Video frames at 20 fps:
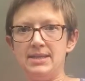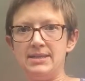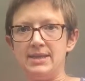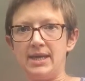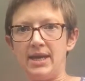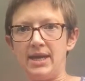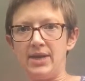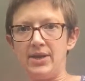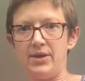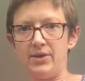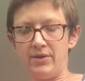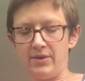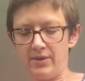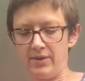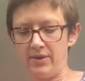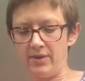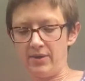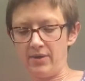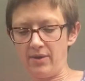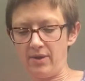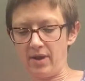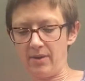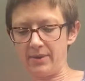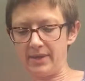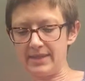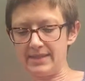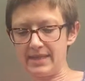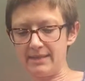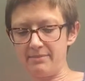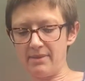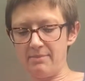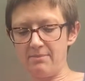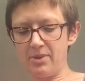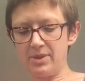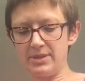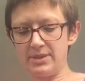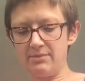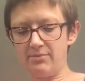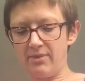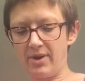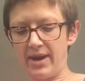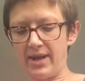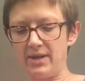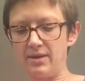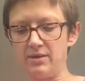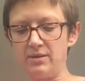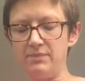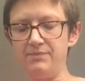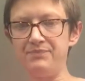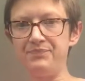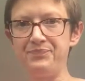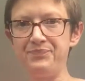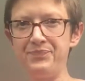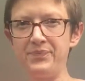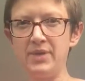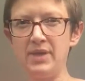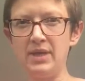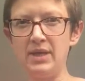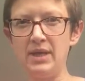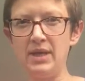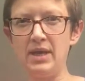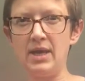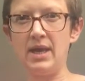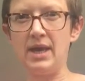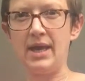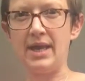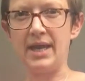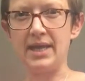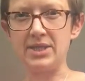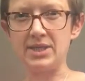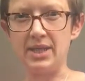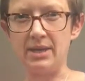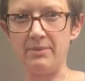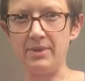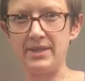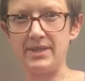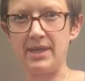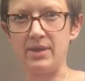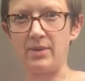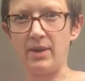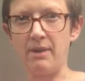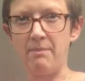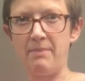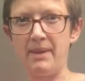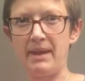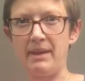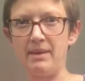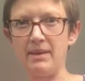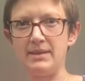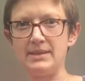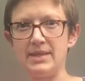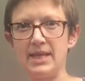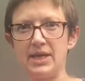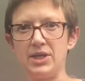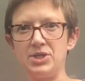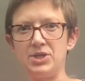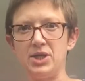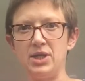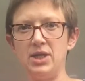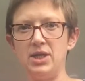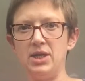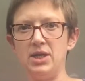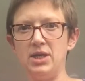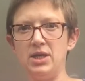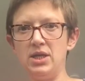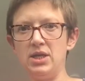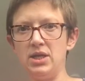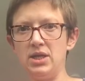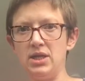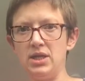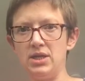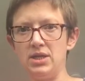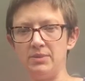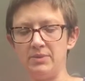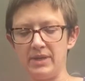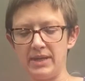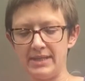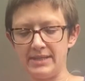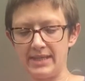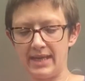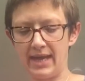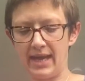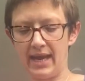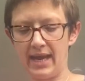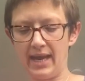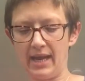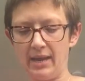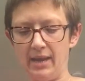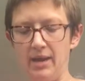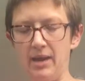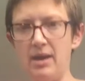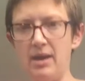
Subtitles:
So I'm going to take my bottom rail, and actually I'm going to take quite a big section. I'm going to take